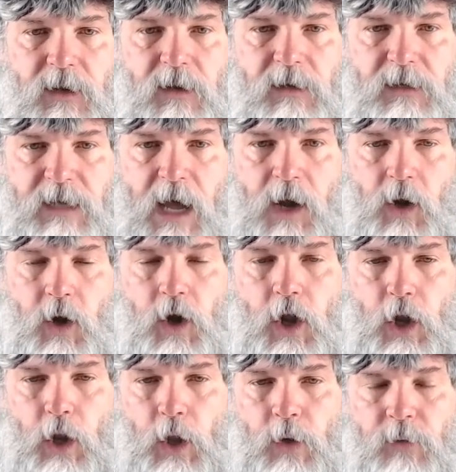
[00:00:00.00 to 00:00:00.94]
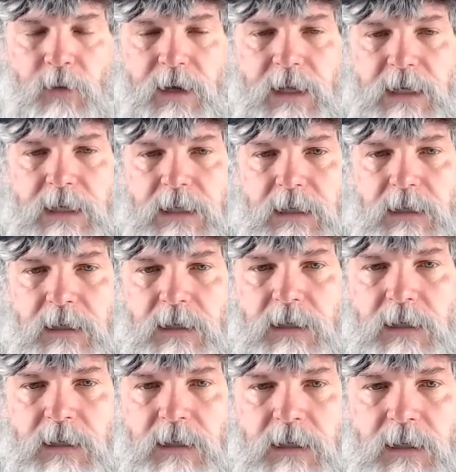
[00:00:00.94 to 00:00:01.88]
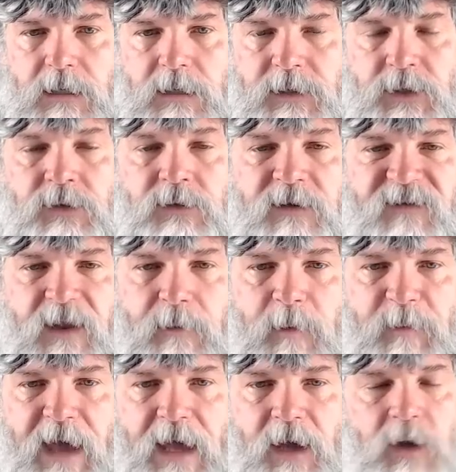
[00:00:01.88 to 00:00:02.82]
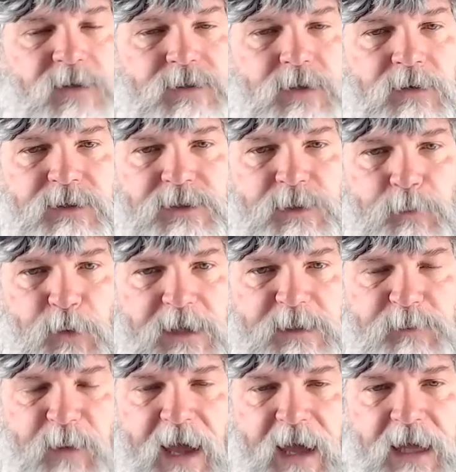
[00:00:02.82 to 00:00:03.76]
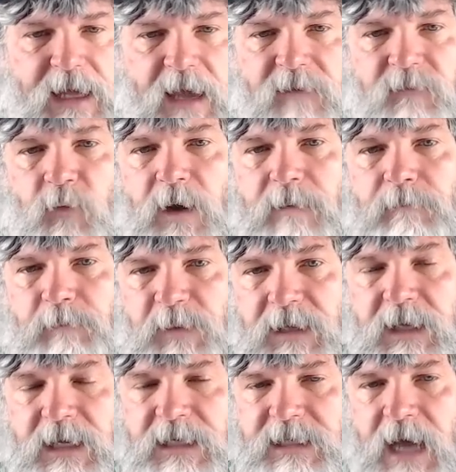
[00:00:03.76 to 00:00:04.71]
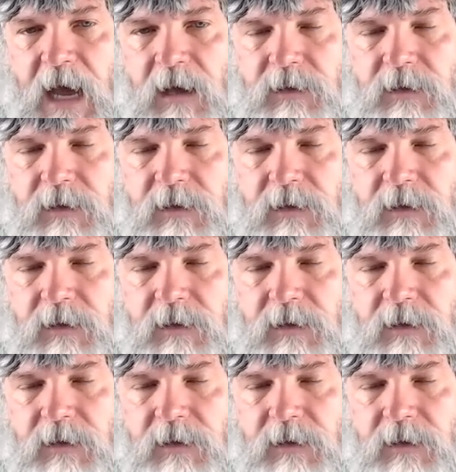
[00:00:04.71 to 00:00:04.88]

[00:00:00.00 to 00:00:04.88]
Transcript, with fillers: loan. The New Development Bank, also known as the BRICS Bank, gave $1 billion.